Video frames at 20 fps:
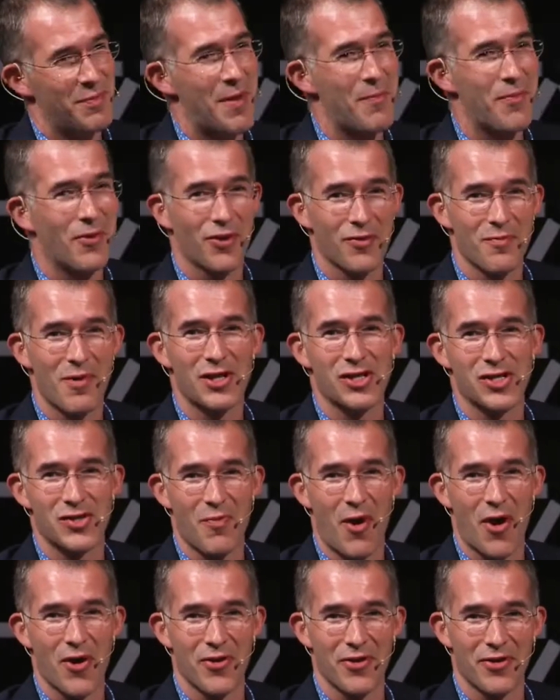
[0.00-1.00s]
people are much
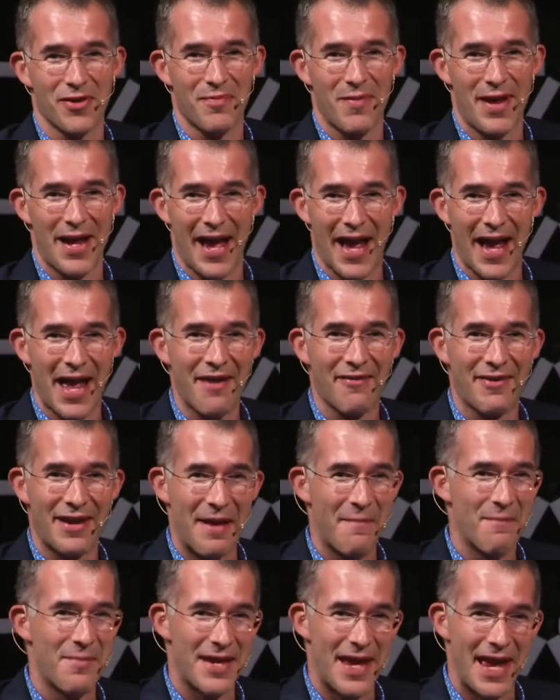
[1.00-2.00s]
smarter than me. I have an
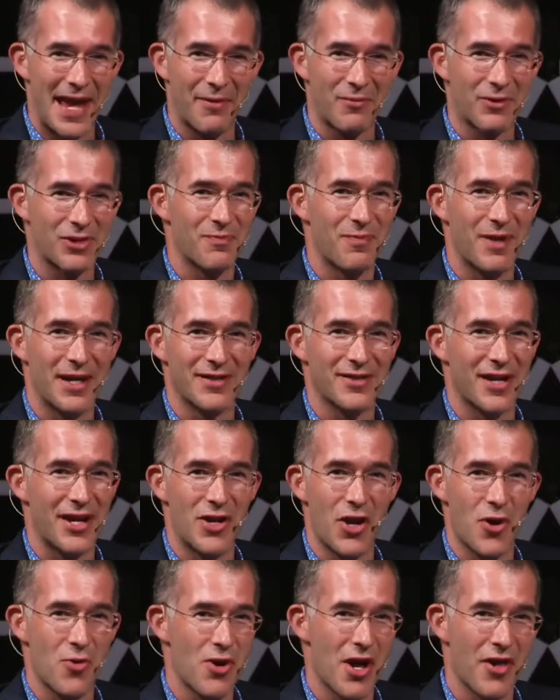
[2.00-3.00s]
MBA, which means
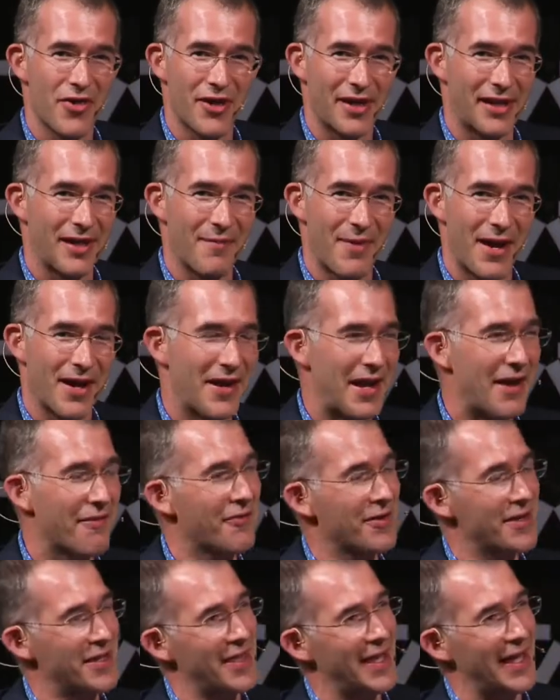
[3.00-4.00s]
I know nothing about
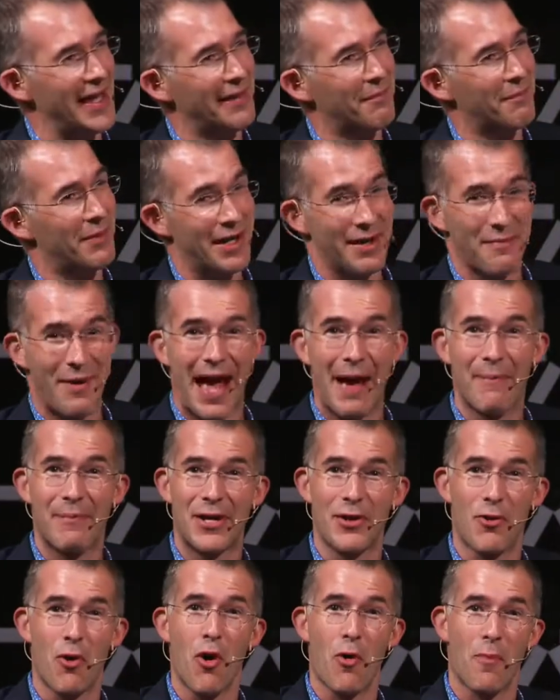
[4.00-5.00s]
everything, but I'm
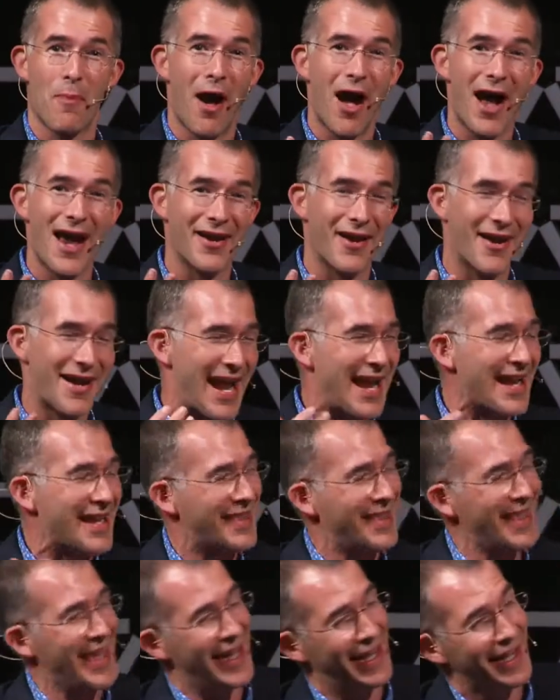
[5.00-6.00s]
happy to opine on
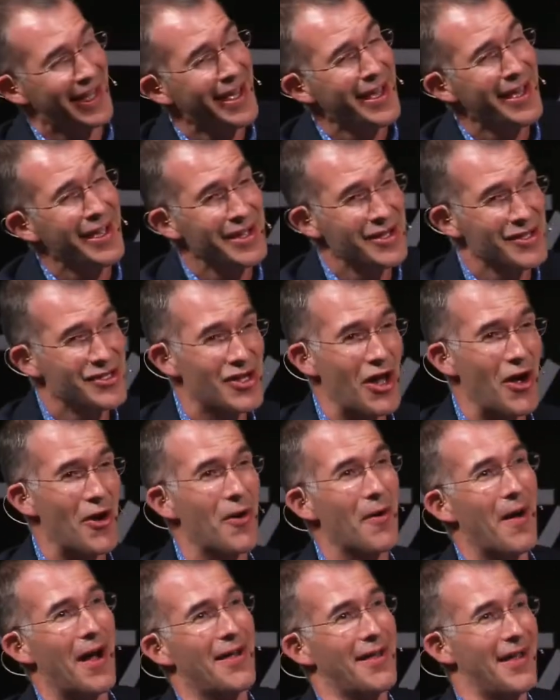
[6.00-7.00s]
anything.
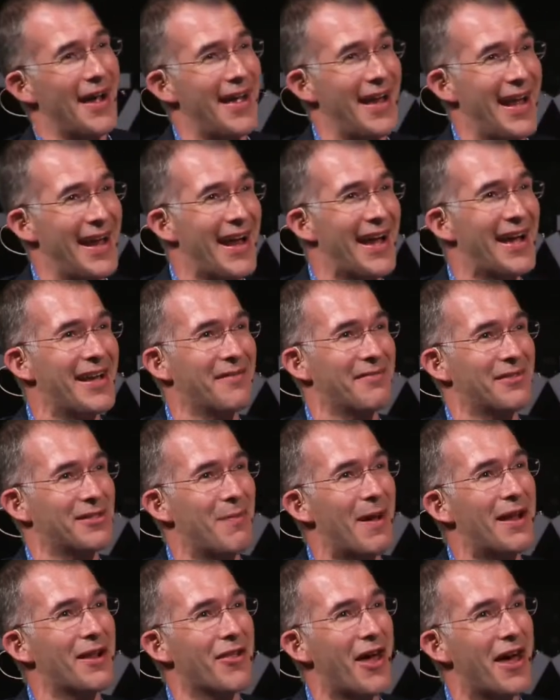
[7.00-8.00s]
So I
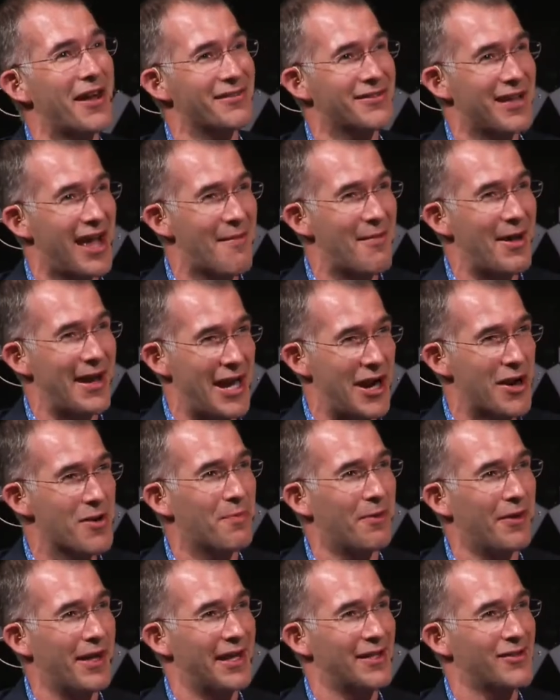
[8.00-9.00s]
spend a lot of time on
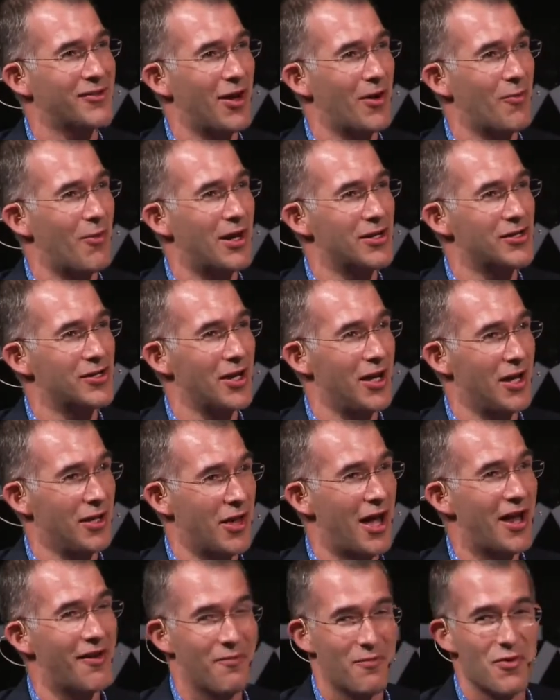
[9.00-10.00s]
airplanes, so I watch a
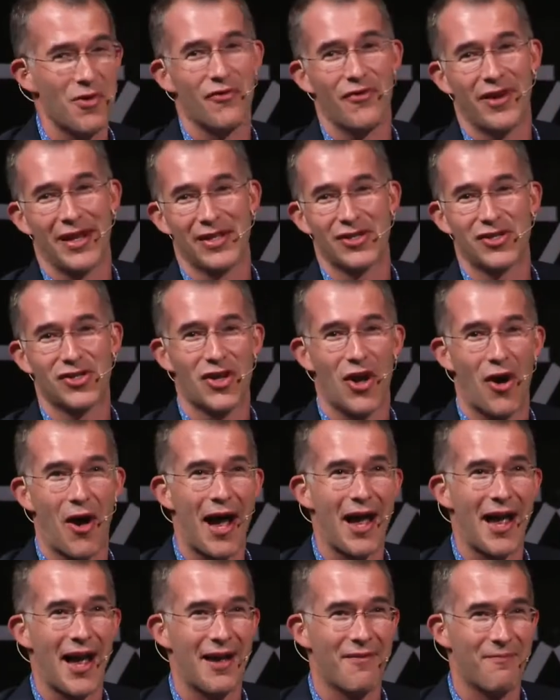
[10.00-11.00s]
lot of movies. So
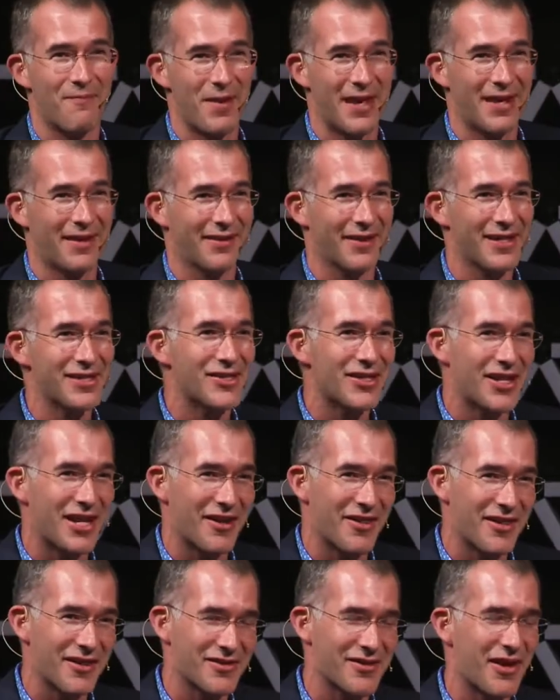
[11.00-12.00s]
I've been
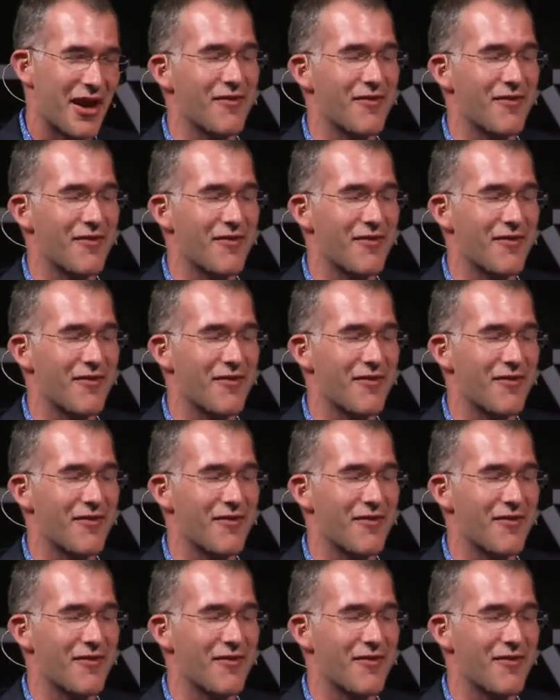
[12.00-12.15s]
listening to this